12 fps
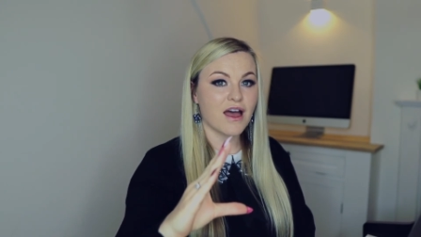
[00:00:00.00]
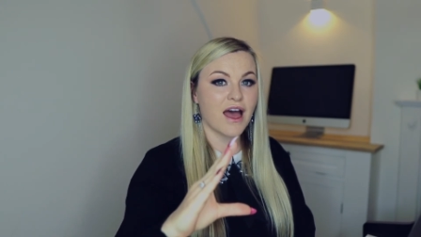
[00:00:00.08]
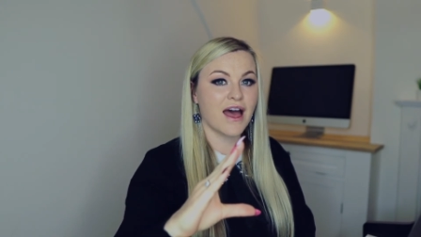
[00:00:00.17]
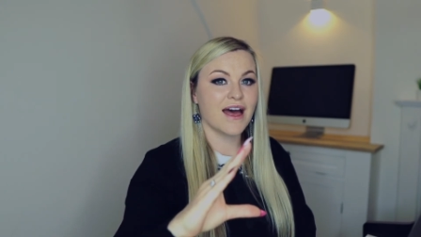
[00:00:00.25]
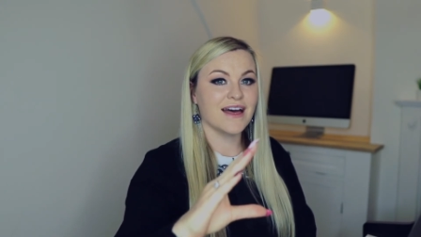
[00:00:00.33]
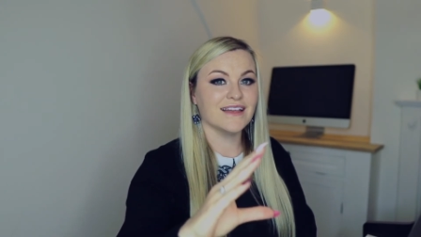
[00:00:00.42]

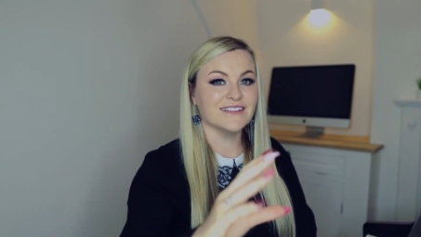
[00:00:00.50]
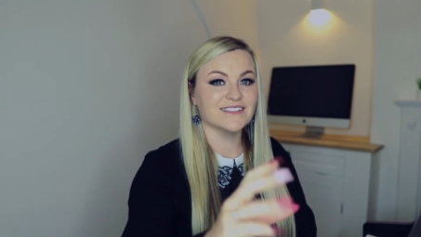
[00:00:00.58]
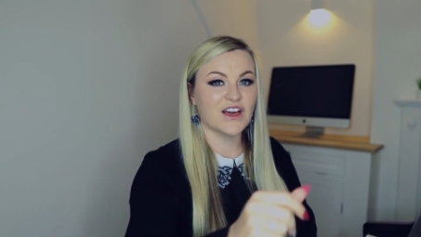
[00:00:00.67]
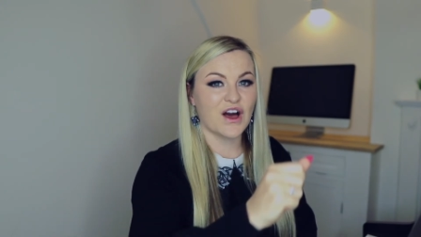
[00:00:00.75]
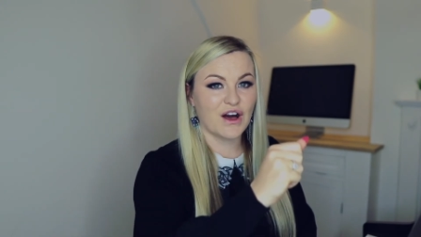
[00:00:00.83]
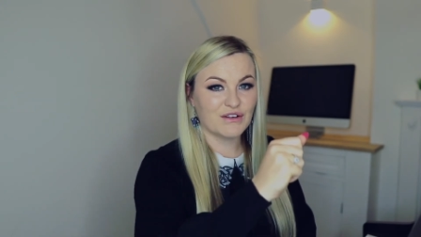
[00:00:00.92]
And
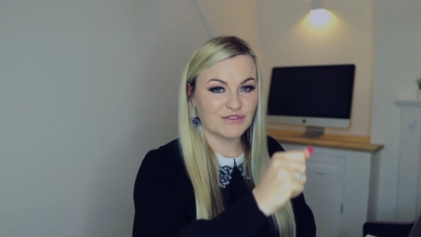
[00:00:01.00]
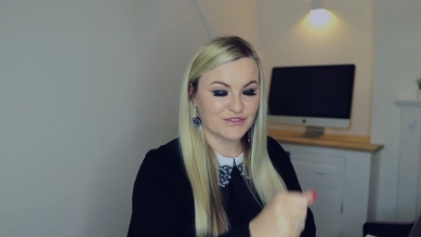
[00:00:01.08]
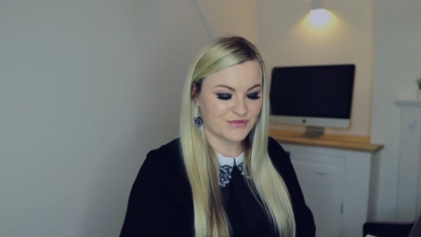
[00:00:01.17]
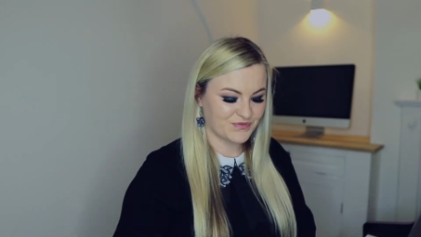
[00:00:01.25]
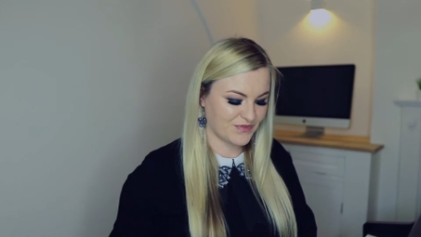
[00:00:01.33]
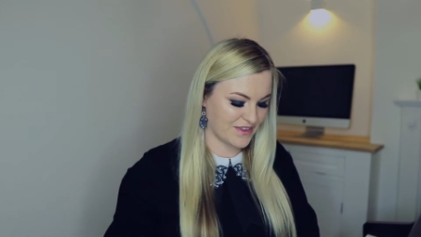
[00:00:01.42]
off.
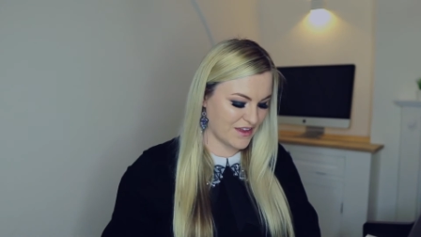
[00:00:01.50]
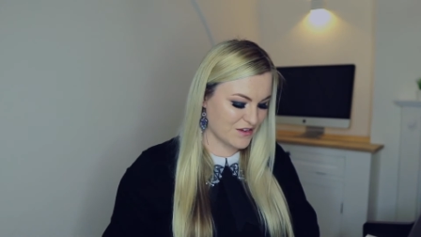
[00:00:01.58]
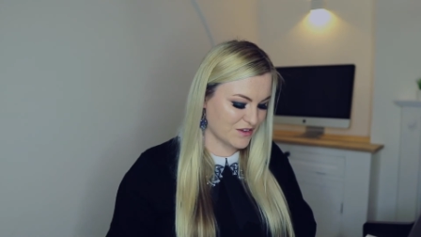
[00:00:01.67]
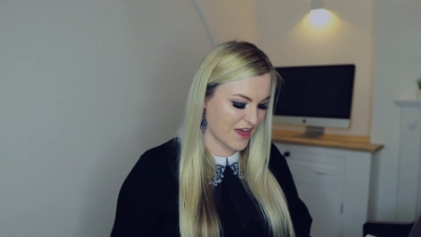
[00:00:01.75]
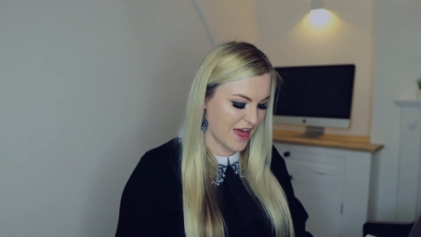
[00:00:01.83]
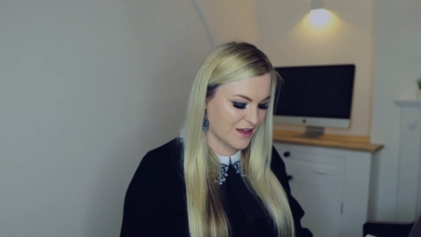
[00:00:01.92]

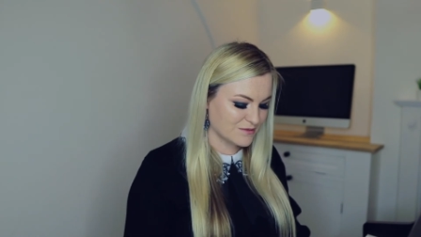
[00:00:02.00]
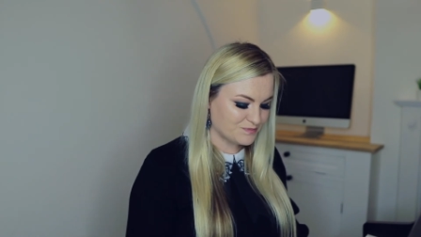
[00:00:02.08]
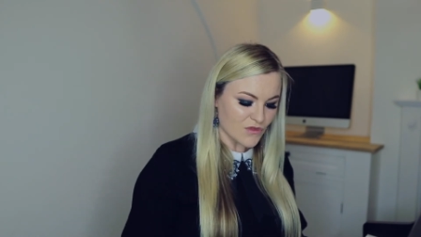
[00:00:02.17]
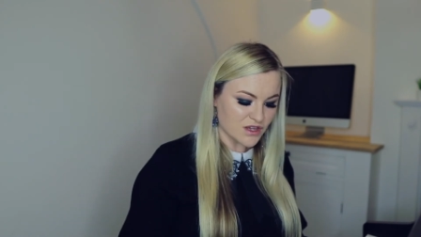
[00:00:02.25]
Okay,